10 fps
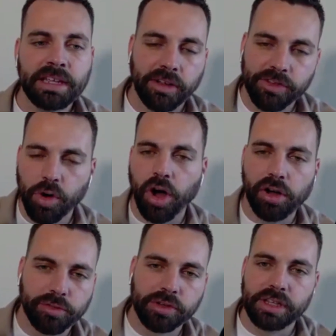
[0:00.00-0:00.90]
If you
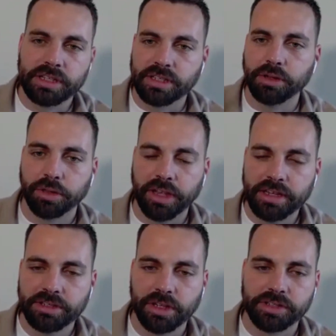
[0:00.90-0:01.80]
offer these little
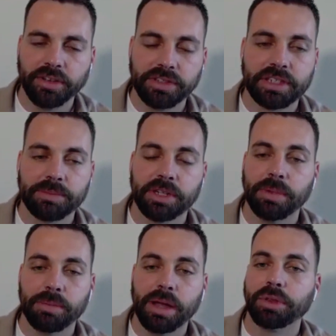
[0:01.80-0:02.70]
things, it's oftentimes going to
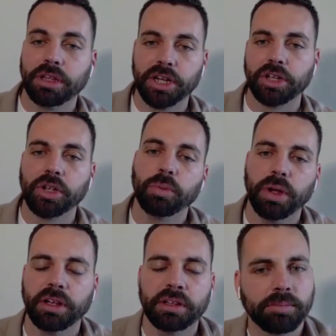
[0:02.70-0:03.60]
be met with a lot of goodwill